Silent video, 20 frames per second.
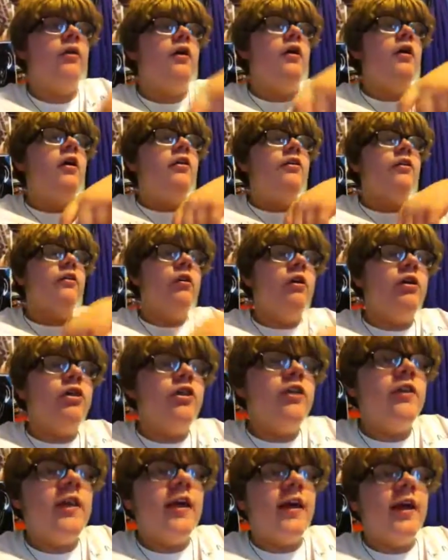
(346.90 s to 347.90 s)
The only
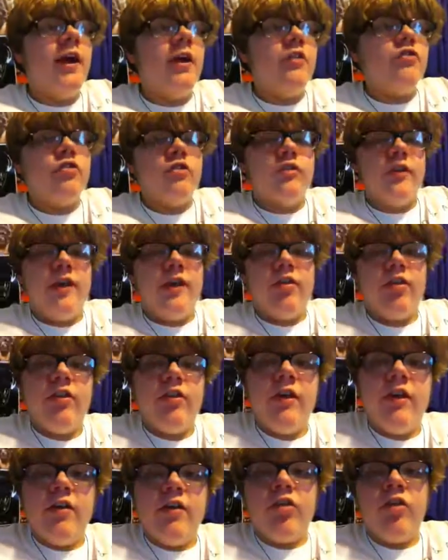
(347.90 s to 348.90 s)
thing that contradicts
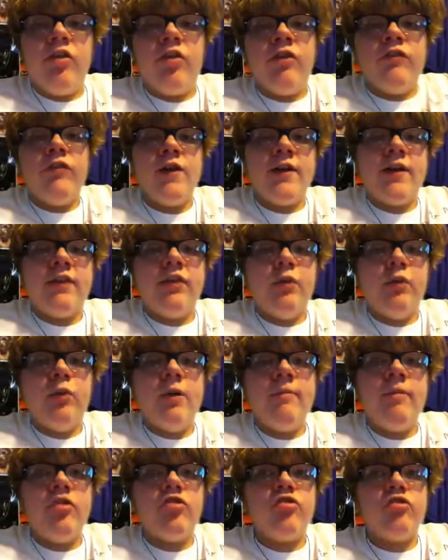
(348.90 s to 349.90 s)
this is the fact that the
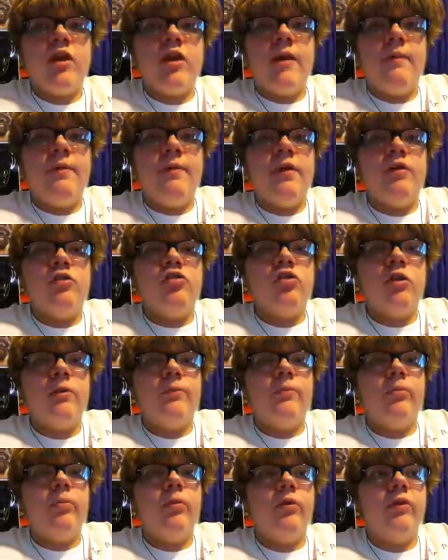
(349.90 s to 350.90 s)
Women's
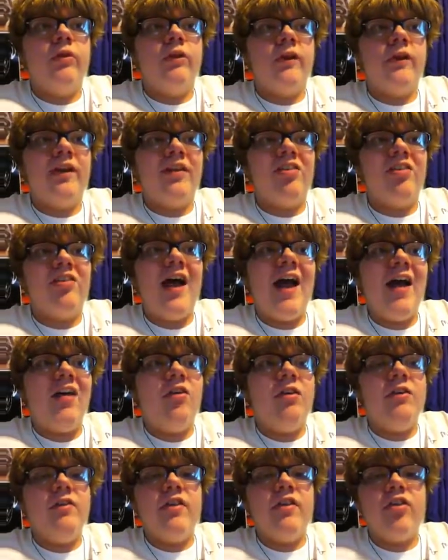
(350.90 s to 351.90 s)
Championship will look
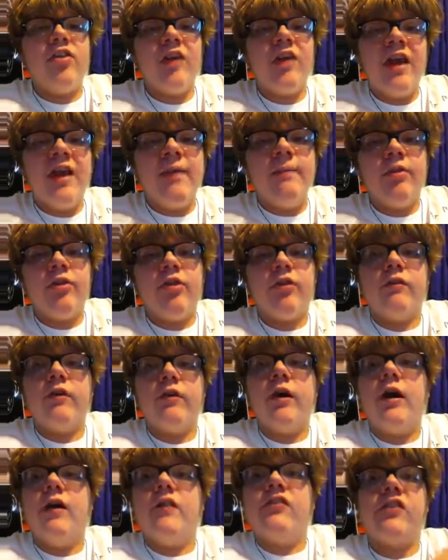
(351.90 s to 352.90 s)
exactly the same as the
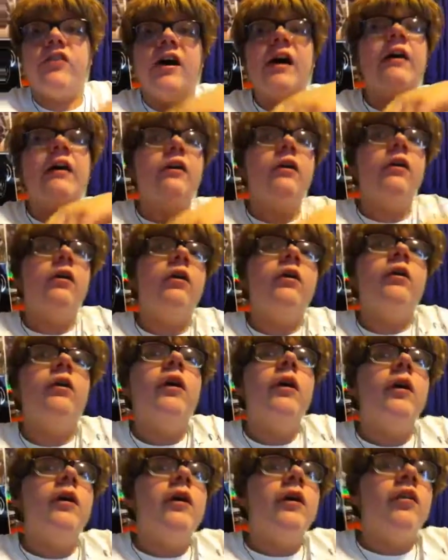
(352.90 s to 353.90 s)
Raw title.
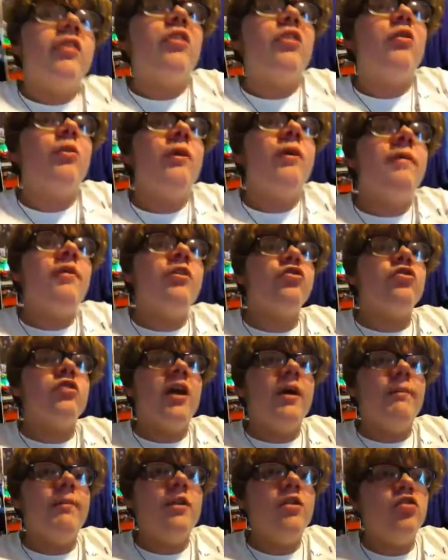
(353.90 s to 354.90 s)
Because the Women's
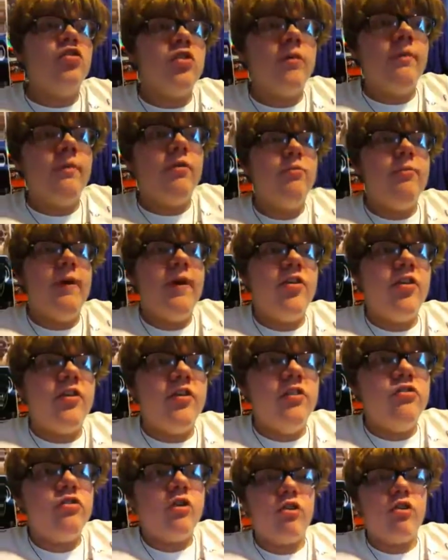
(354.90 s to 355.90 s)
Championship is basically
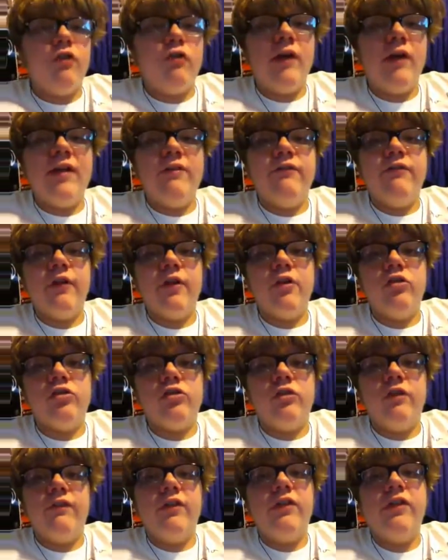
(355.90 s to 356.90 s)
just a red version
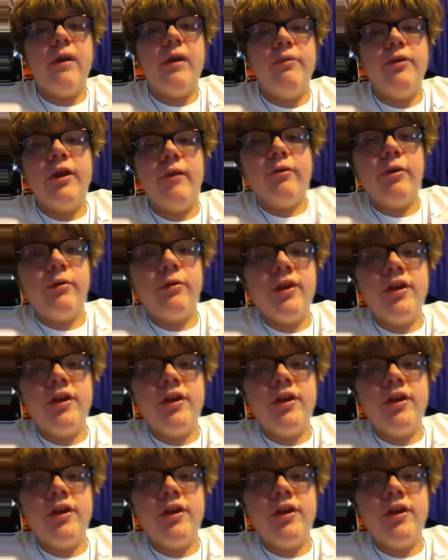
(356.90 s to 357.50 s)
of the WWE